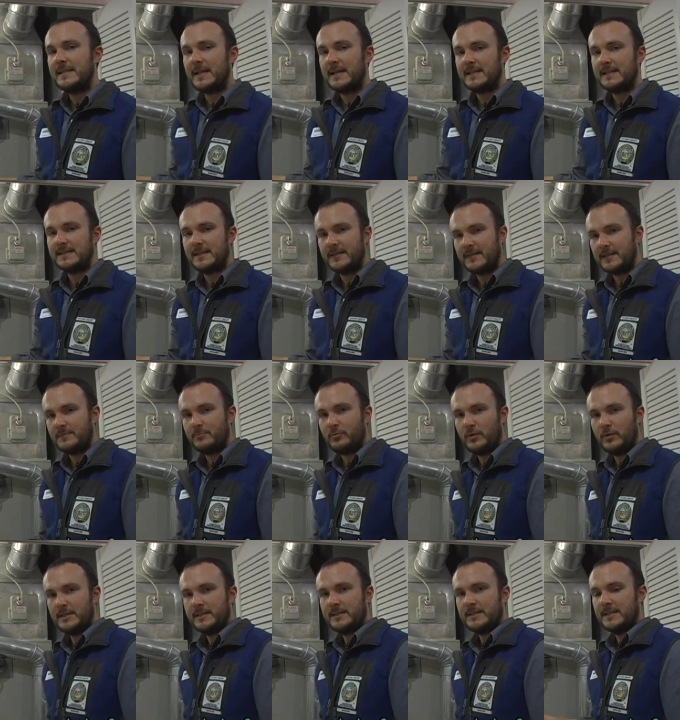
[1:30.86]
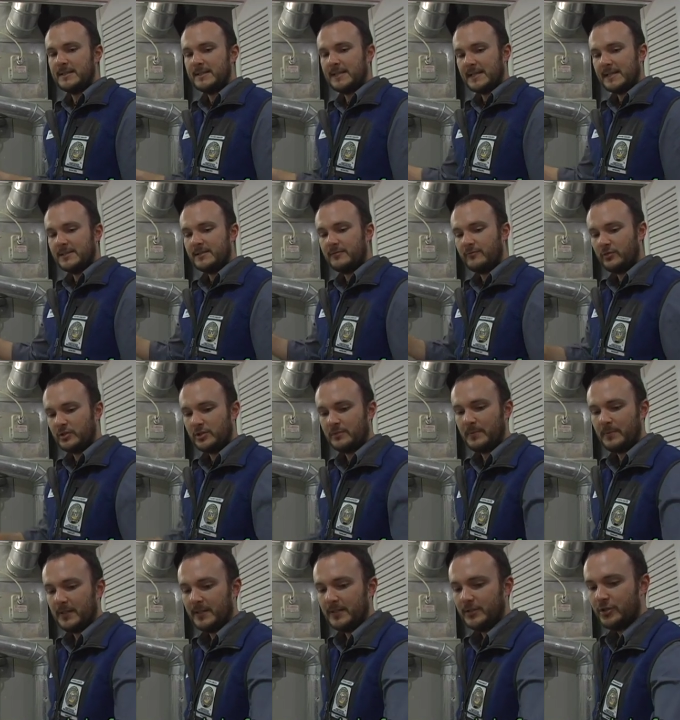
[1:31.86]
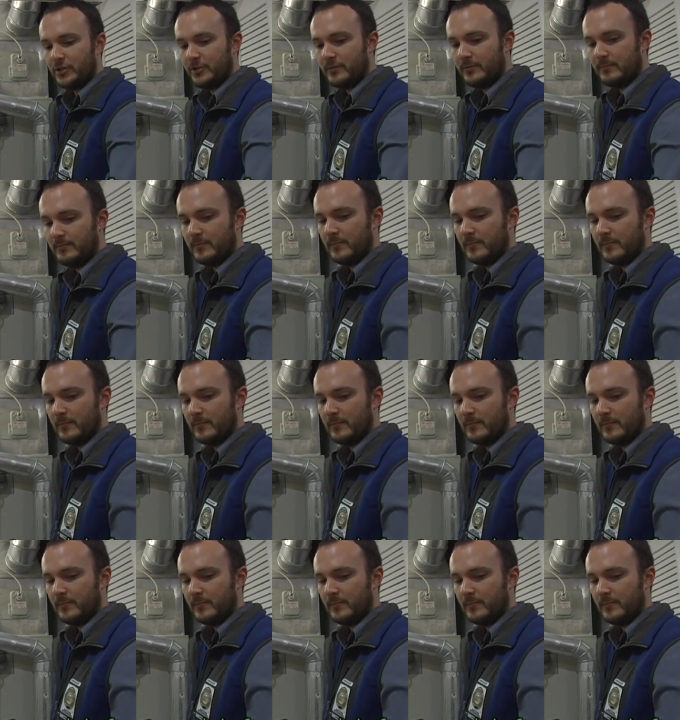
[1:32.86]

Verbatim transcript: seconds at this point to test for spillage.